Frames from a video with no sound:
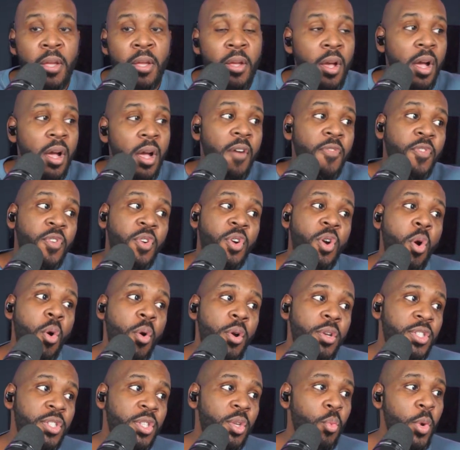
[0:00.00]
Of
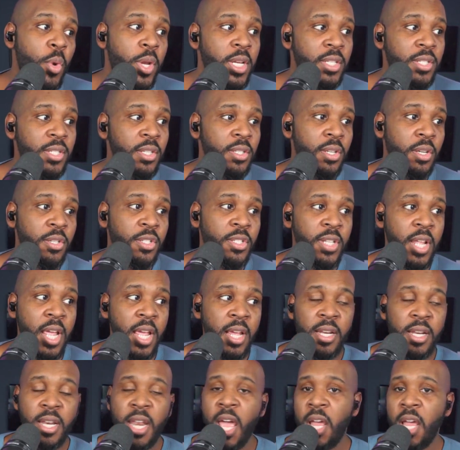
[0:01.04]
course, the witnesses are staying
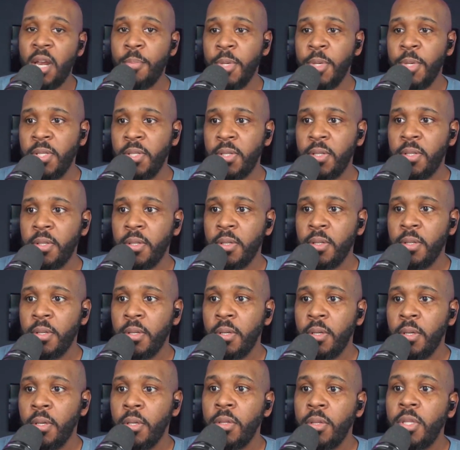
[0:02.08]
anonymous.
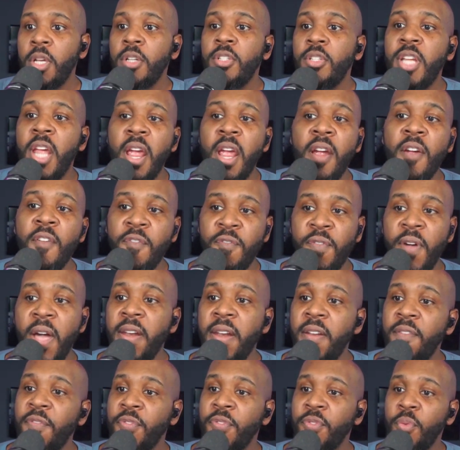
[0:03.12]
They're terrified
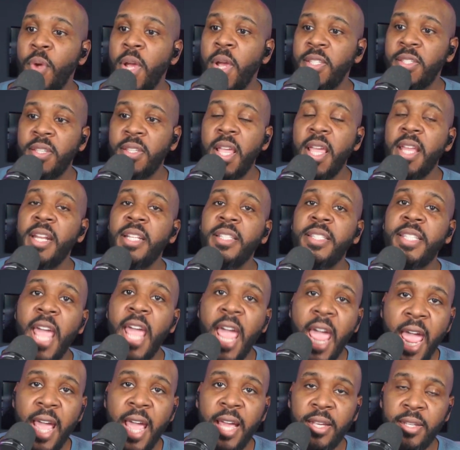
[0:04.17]
of threats and
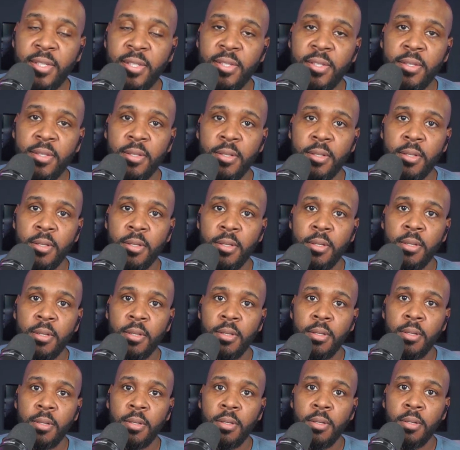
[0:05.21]
attacks.
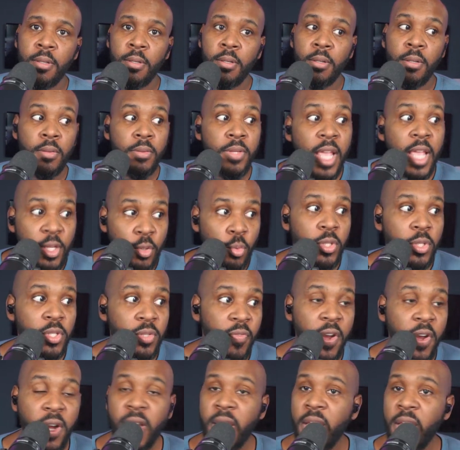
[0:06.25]
That's what's
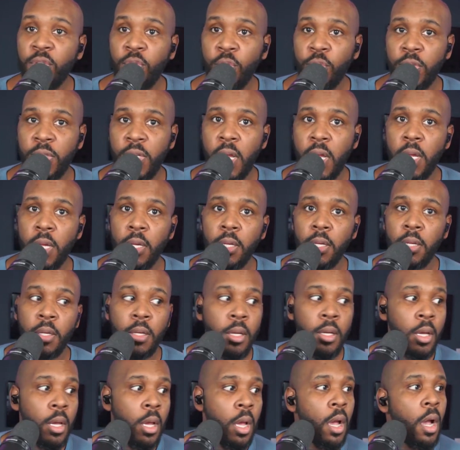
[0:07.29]
very interesting.
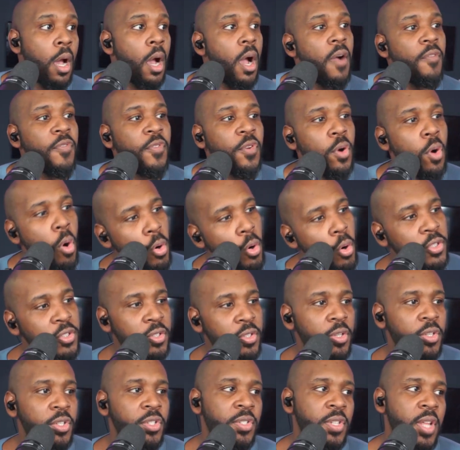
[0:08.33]
Of course,
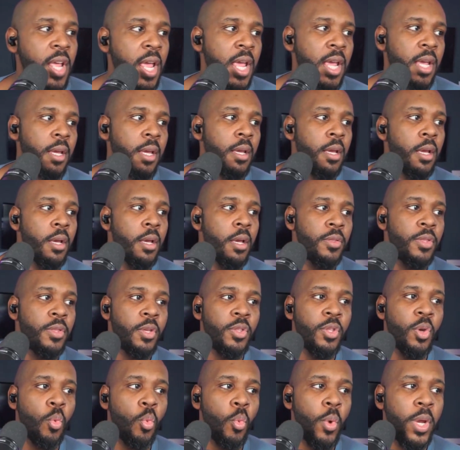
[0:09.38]
they're staying,
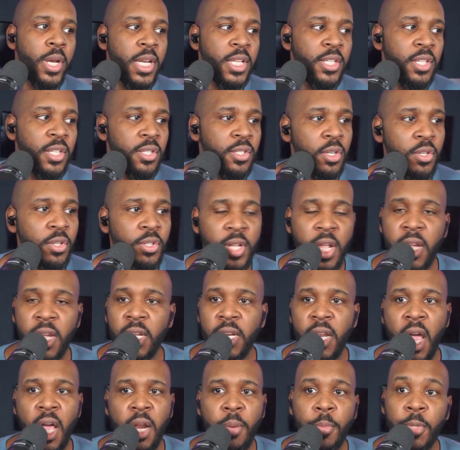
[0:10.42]
the witnesses are staying
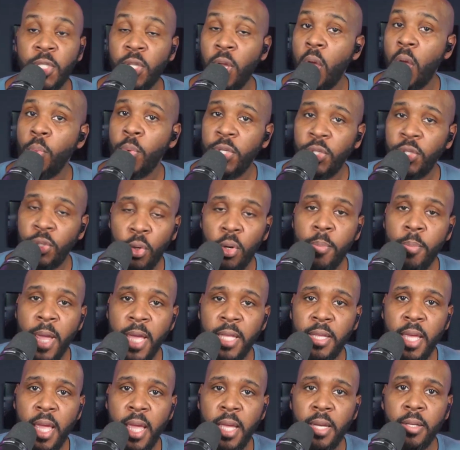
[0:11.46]
anonymous. Are we sure about
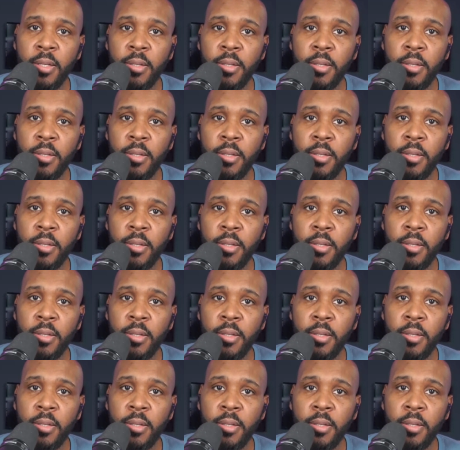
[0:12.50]
that?